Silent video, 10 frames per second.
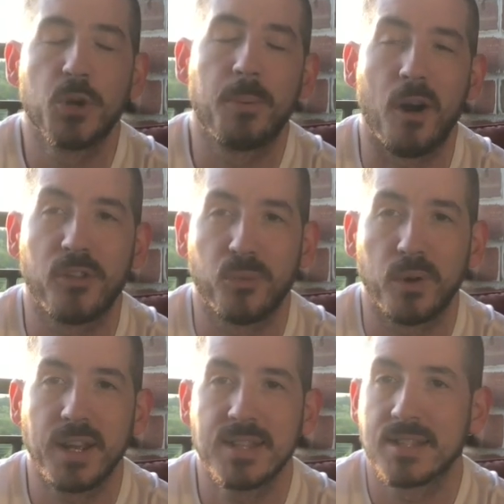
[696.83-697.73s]
par
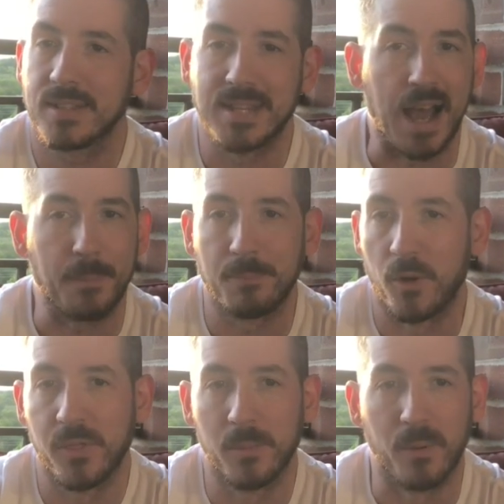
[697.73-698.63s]
threes top
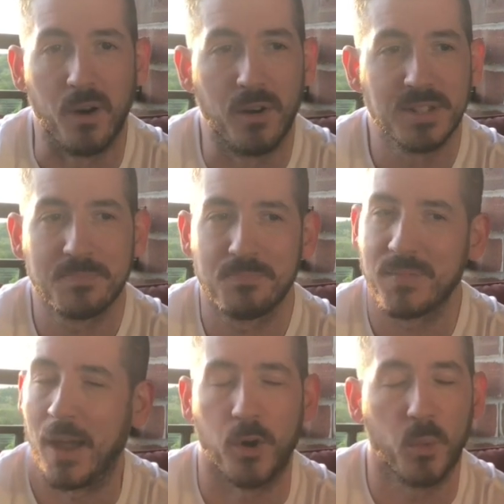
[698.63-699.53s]
both of the balls.
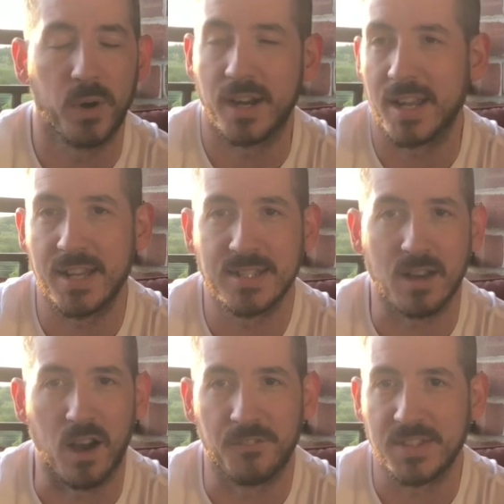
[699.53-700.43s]
I don't know what it is
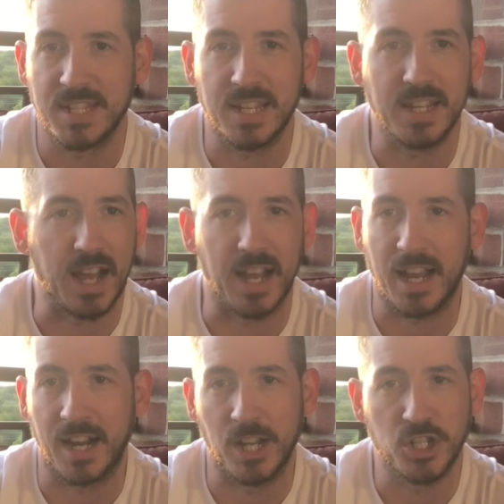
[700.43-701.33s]
off the tee. I
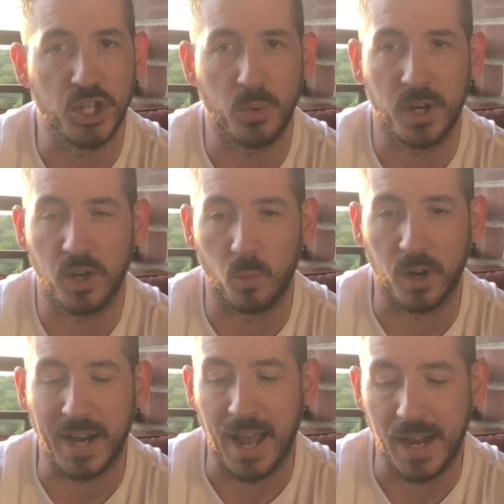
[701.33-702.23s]
got an issue. I need to
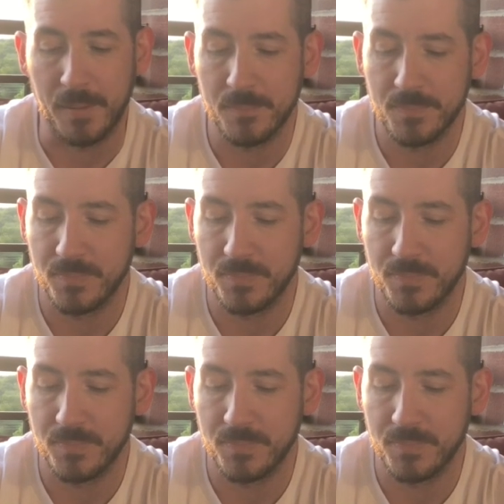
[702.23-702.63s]
work at it.